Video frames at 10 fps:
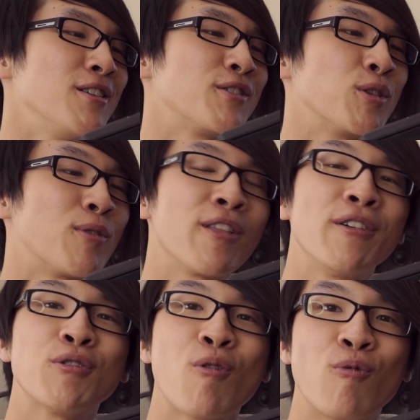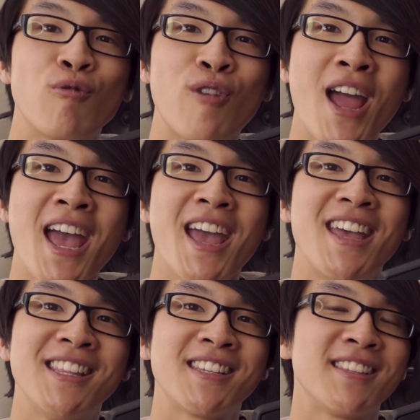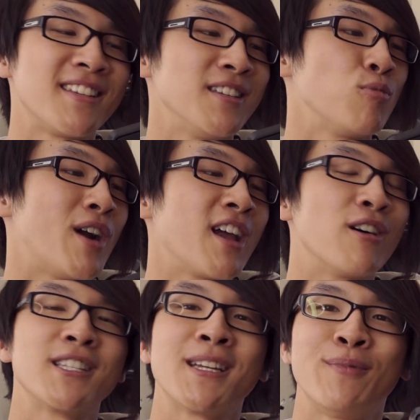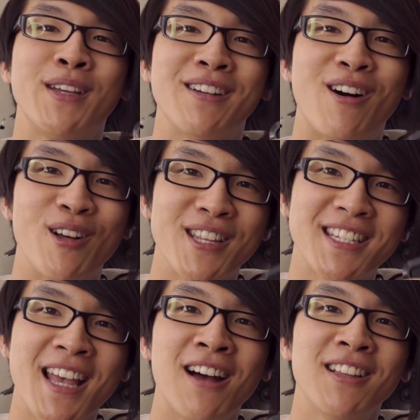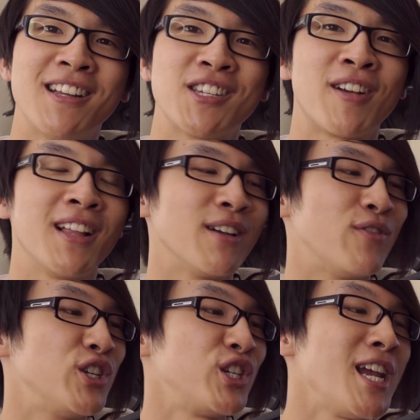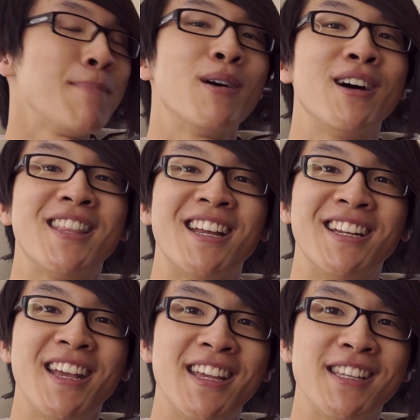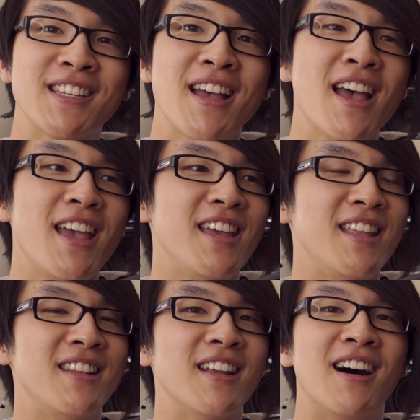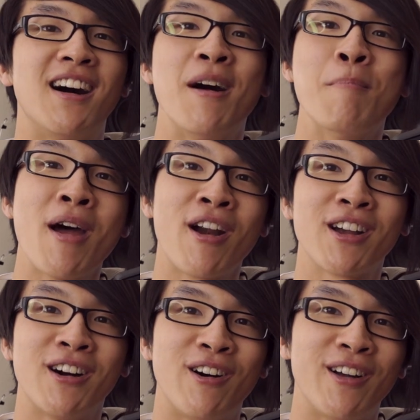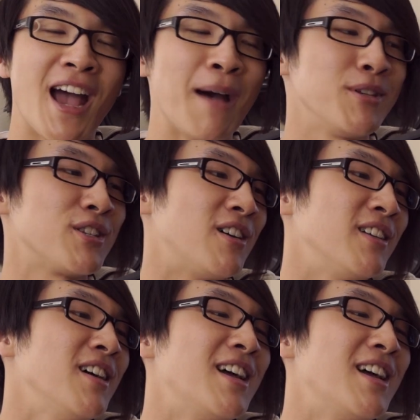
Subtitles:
So it's one of those rare instances where I got something on sale in Australia for cheaper than it is in America on Amazon.